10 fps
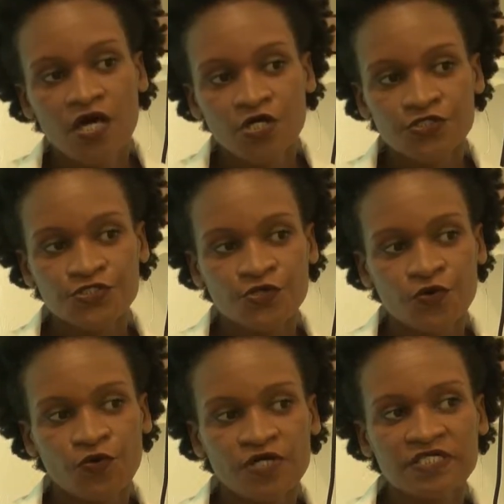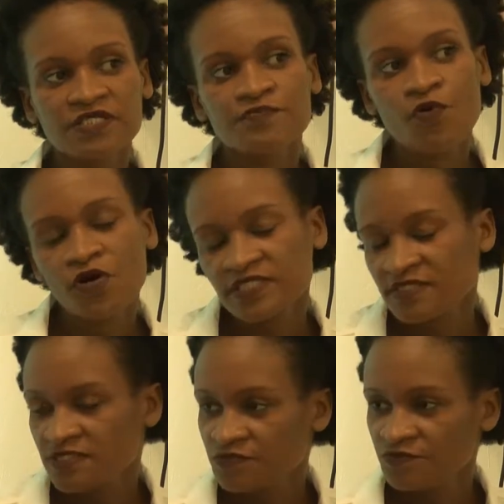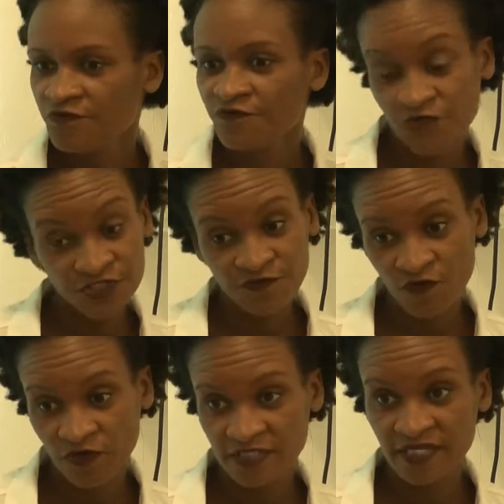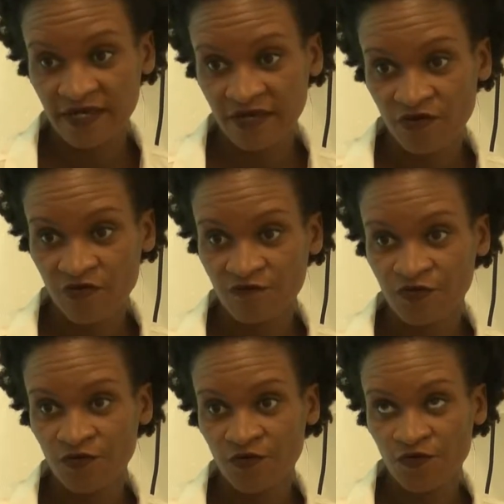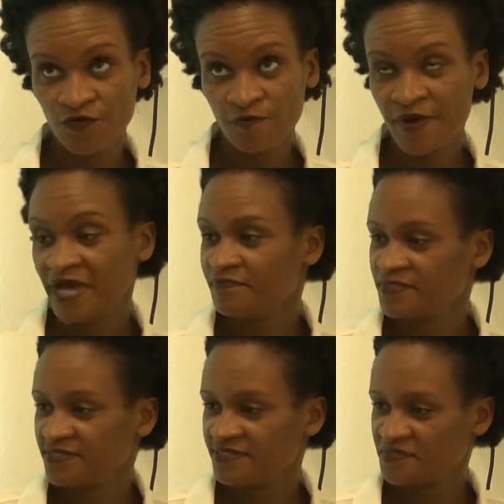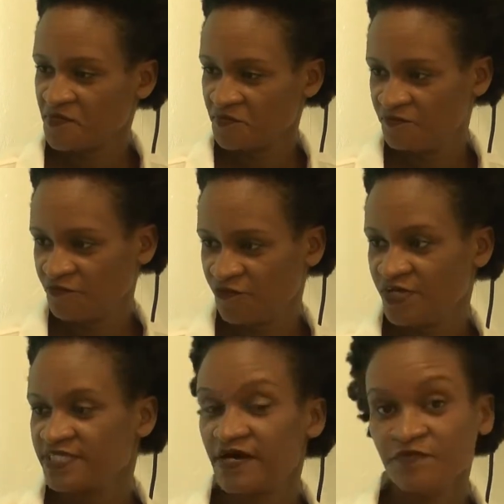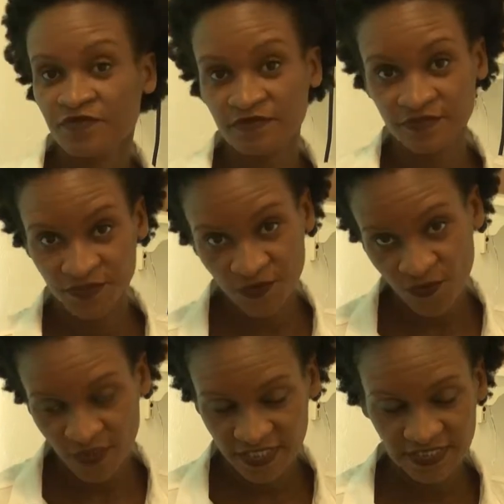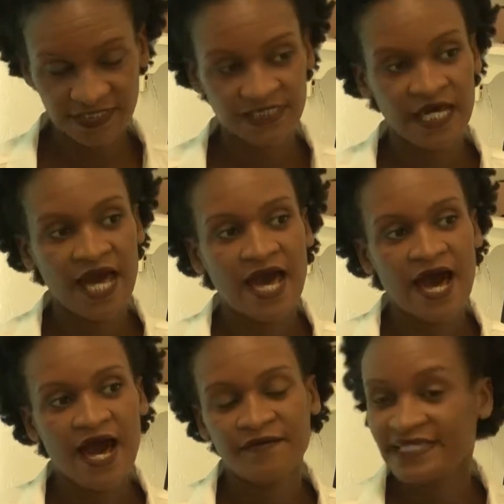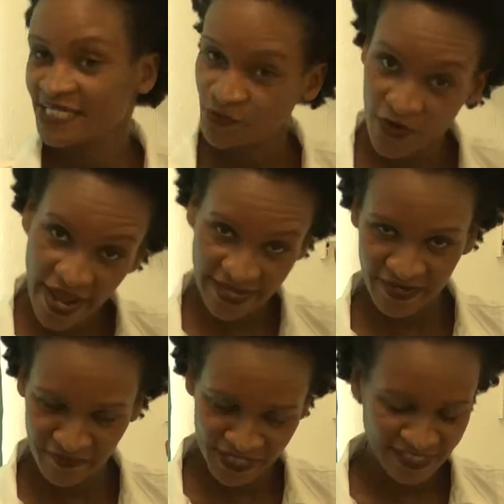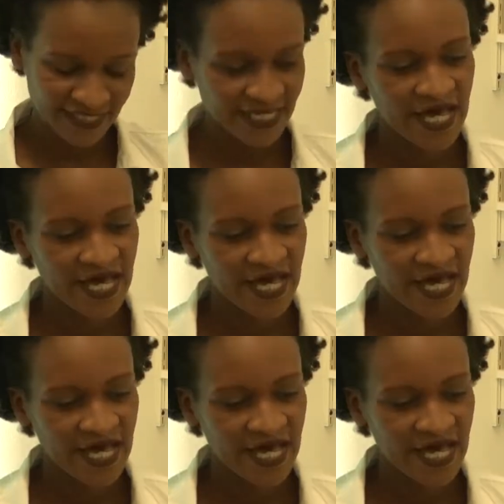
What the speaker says: So it's important to, first of all, take care of your pipe system, for example, the colon. That's where I come in.